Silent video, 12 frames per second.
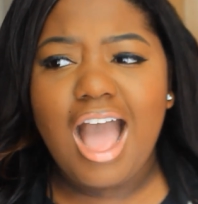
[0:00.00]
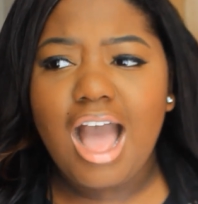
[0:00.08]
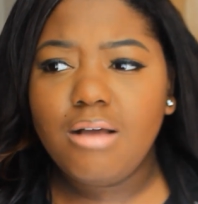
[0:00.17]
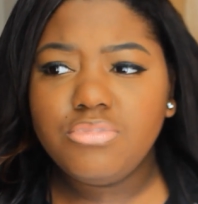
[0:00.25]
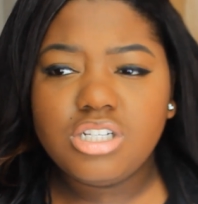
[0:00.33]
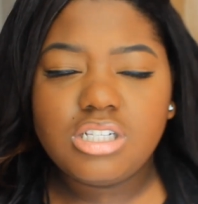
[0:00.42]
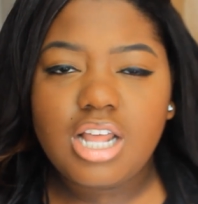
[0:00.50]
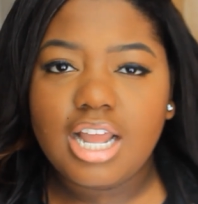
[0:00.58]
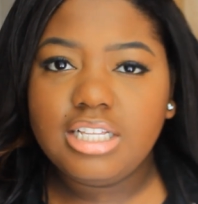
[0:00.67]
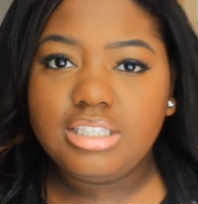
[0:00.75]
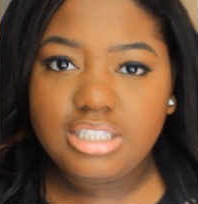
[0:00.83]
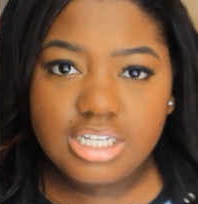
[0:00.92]
I'm just
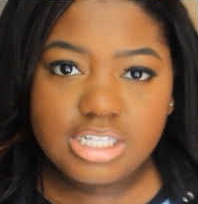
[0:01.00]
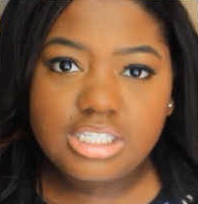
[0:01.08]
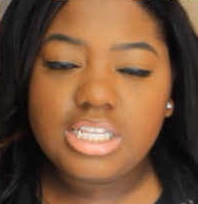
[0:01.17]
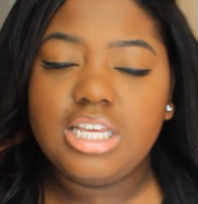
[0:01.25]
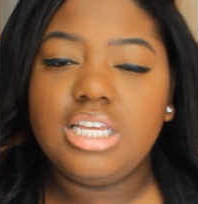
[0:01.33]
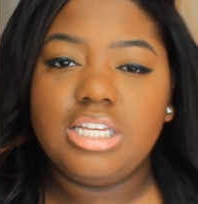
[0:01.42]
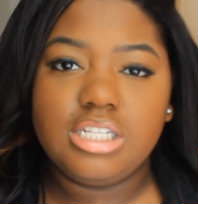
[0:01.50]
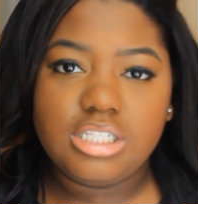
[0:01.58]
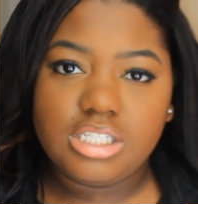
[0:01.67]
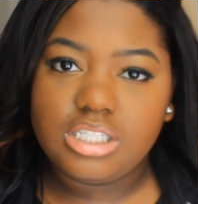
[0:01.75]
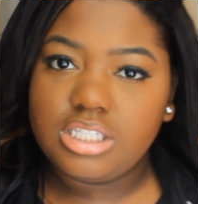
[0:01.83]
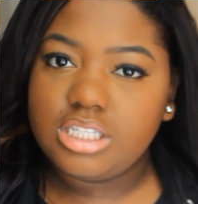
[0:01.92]
like, this
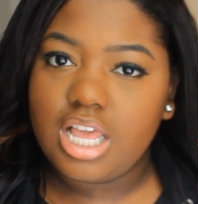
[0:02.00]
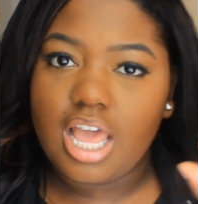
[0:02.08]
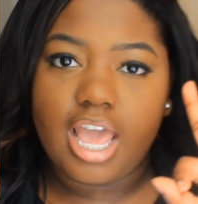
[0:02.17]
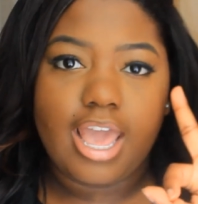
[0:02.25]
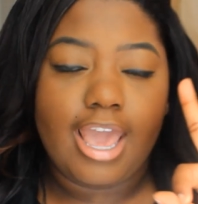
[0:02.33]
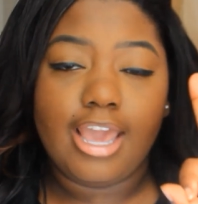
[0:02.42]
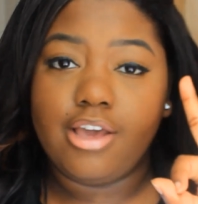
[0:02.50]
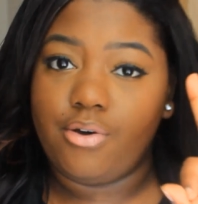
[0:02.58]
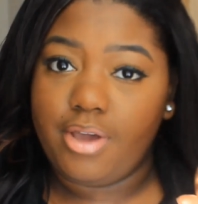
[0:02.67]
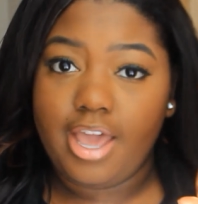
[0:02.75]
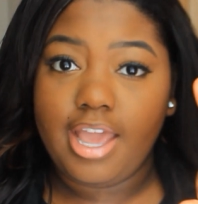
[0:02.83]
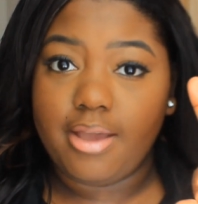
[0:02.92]
is
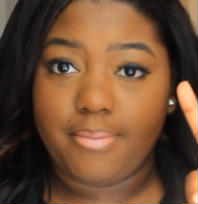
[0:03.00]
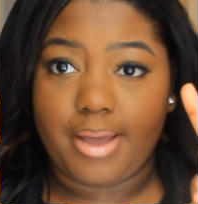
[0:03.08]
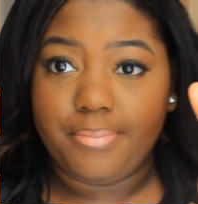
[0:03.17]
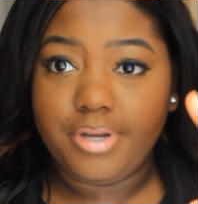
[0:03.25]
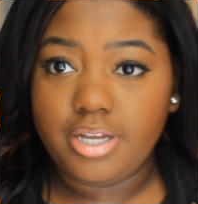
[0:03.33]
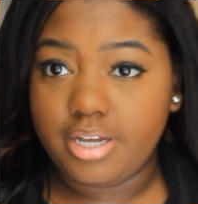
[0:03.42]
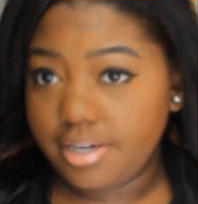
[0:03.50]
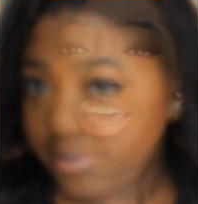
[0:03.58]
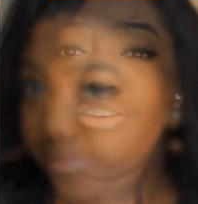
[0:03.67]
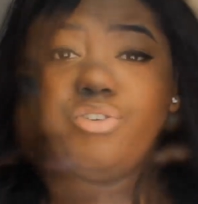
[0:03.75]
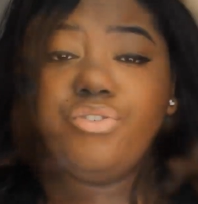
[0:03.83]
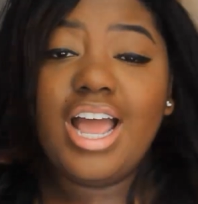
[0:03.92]
a-okay in my book
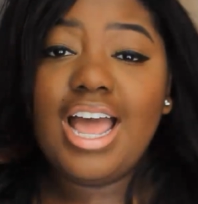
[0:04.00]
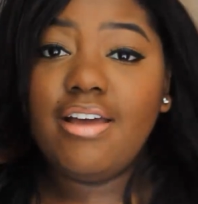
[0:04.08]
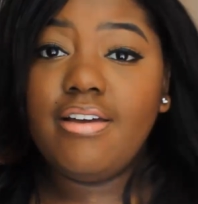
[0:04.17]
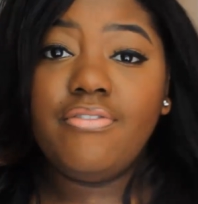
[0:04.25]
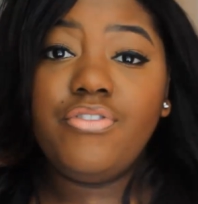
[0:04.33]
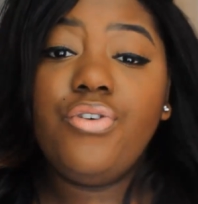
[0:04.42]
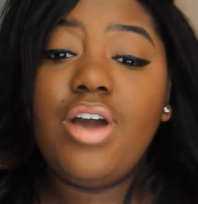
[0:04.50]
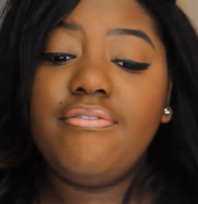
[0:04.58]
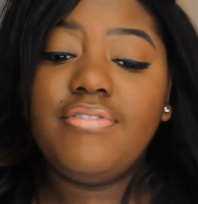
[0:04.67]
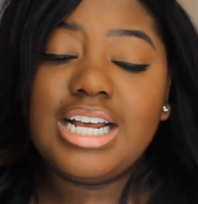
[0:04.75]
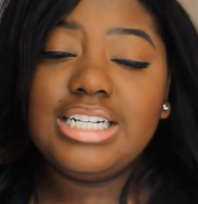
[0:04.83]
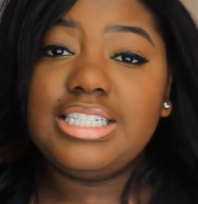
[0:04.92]
if you not if you
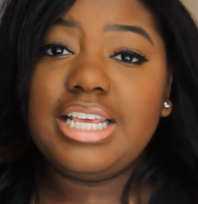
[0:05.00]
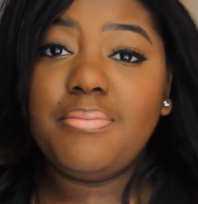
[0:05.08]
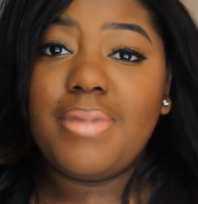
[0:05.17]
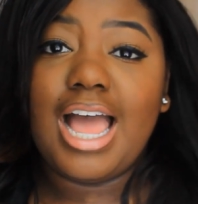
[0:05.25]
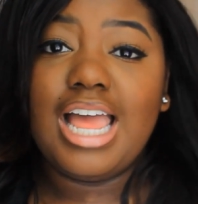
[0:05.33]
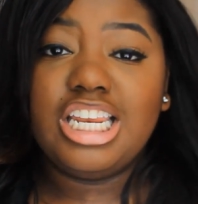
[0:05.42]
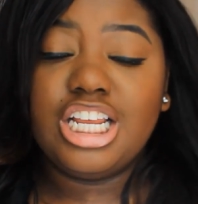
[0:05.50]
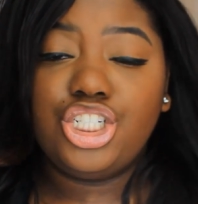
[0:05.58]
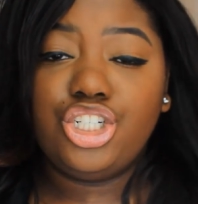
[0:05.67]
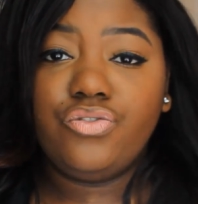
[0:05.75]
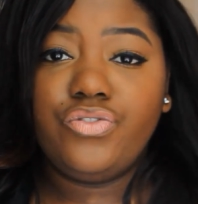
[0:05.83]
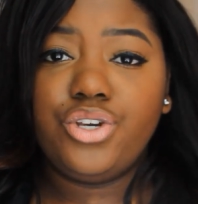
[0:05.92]
have not seen my
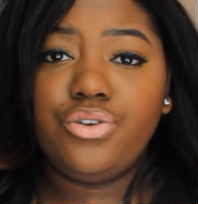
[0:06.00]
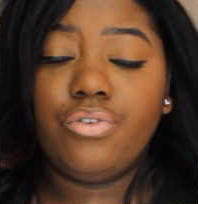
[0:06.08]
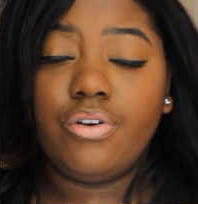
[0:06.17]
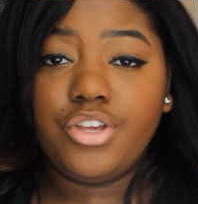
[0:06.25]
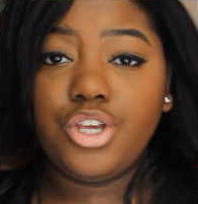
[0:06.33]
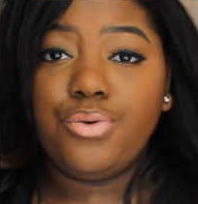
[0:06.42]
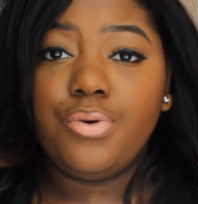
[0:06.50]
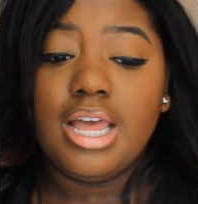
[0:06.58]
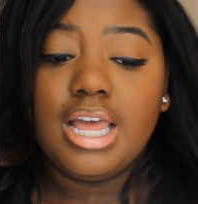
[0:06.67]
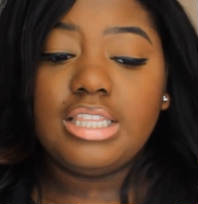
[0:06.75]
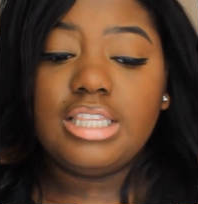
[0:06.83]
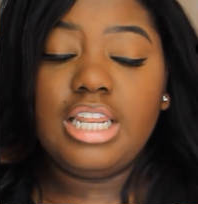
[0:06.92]
initial view, review
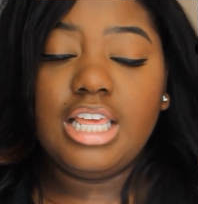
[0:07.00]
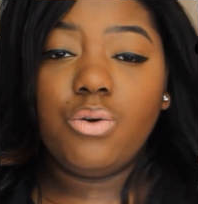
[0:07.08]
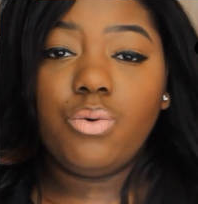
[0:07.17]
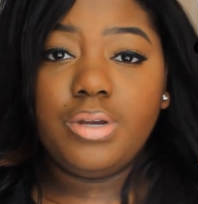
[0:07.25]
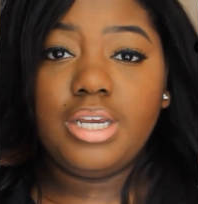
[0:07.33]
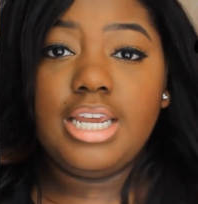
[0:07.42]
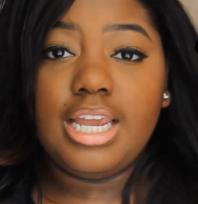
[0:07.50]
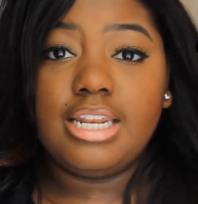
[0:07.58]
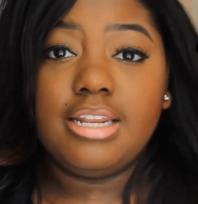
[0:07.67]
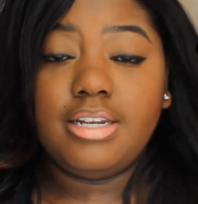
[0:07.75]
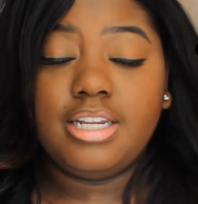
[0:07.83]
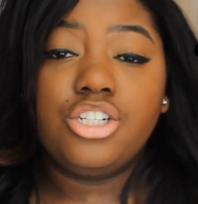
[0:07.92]
the link will be
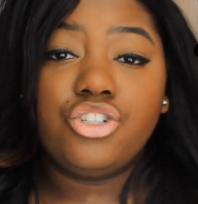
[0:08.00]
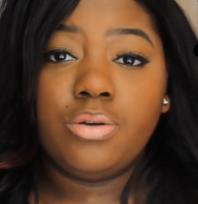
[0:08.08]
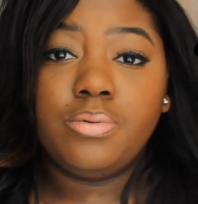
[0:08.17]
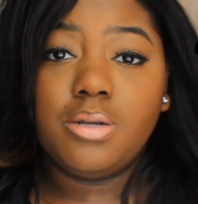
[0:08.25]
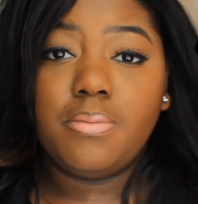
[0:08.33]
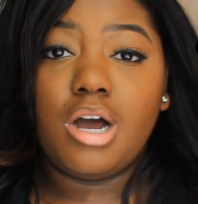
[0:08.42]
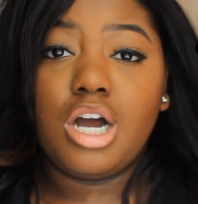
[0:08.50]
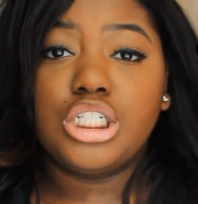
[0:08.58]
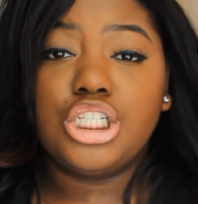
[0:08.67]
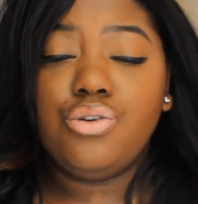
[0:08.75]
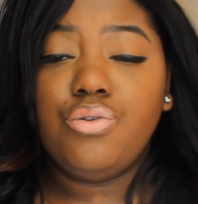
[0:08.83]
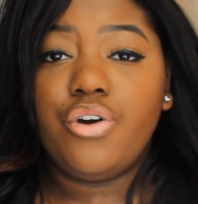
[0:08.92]
in the description
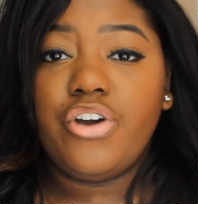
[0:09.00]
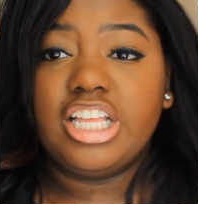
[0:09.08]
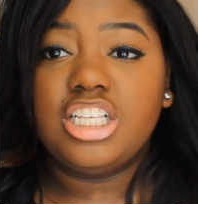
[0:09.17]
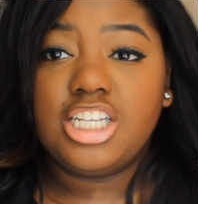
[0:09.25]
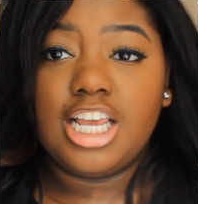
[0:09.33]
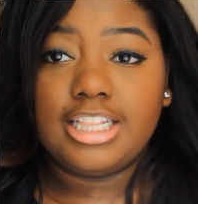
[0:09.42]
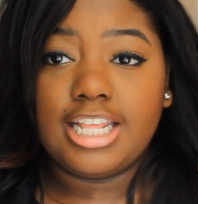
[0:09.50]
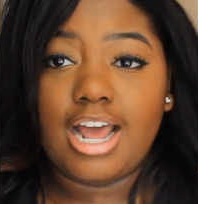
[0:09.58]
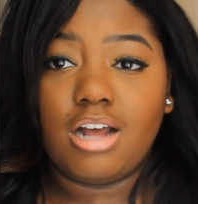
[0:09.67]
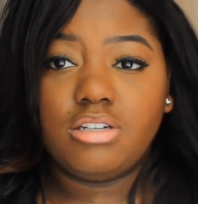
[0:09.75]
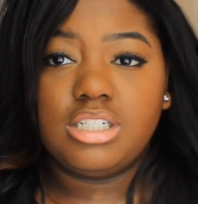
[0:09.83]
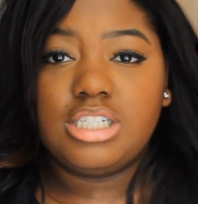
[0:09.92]
bar so you can go ahead and check
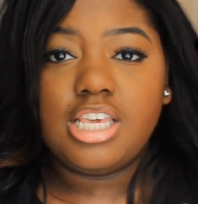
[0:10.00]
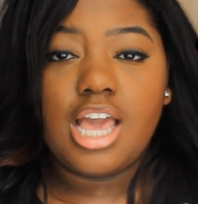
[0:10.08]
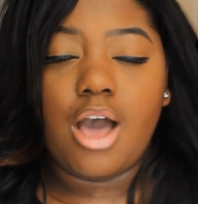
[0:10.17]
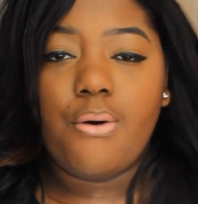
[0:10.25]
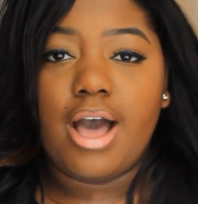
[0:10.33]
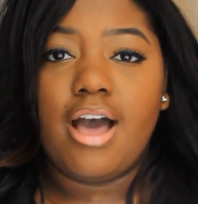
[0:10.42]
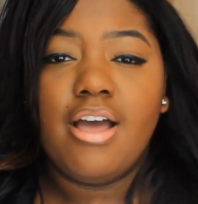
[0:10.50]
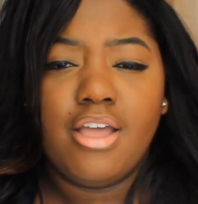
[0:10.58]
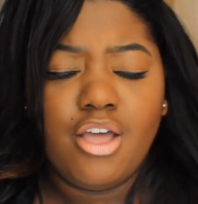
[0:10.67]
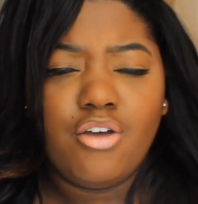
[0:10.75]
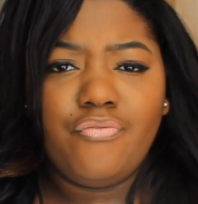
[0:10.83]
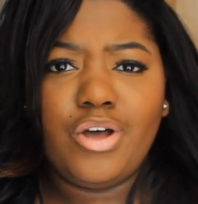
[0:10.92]
that out to see how i
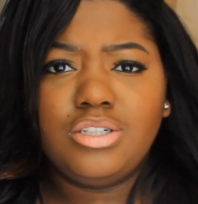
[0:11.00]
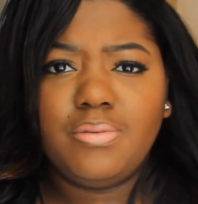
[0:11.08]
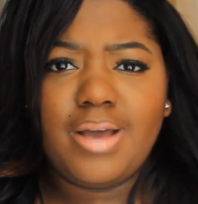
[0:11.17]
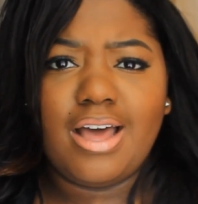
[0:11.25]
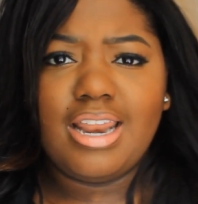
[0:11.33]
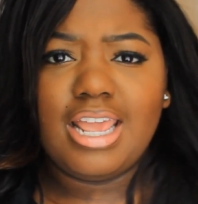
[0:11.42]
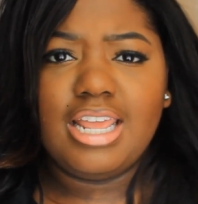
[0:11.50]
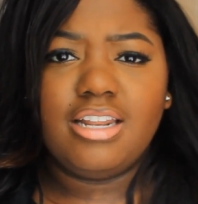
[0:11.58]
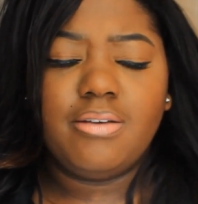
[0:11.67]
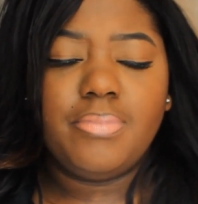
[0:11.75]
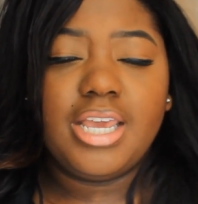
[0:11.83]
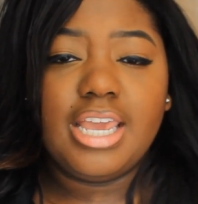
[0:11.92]
felt about it
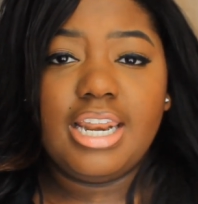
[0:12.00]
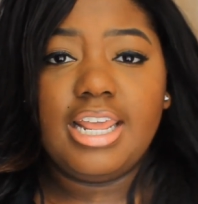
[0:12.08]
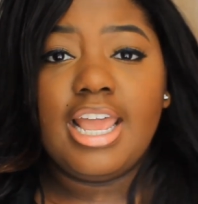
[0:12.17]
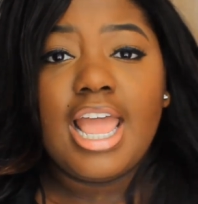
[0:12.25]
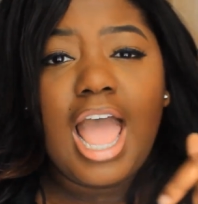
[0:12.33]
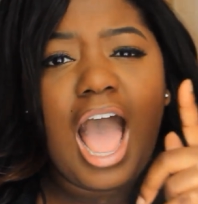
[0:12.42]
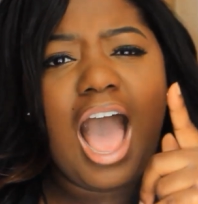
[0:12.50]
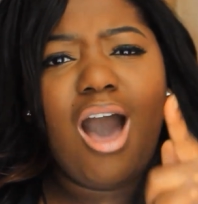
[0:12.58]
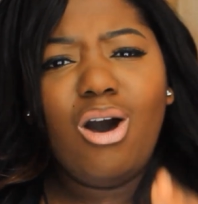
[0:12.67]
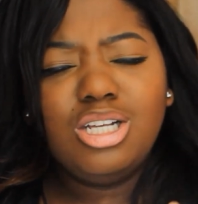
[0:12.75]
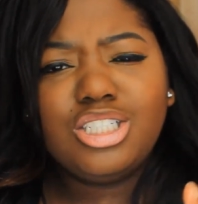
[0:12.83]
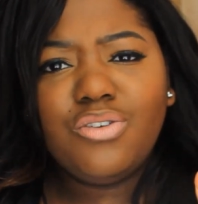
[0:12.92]
in the beginning
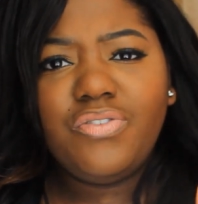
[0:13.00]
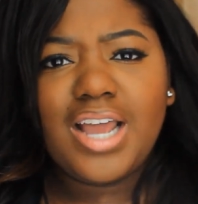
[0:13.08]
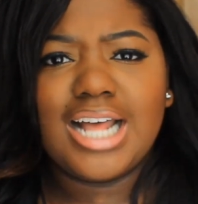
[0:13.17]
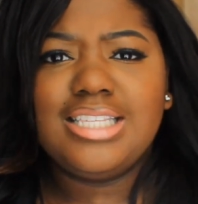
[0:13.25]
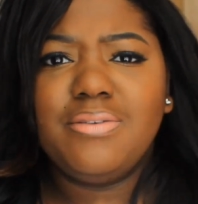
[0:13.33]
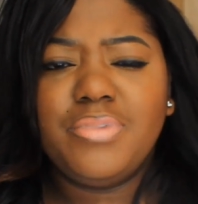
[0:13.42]
i also forgot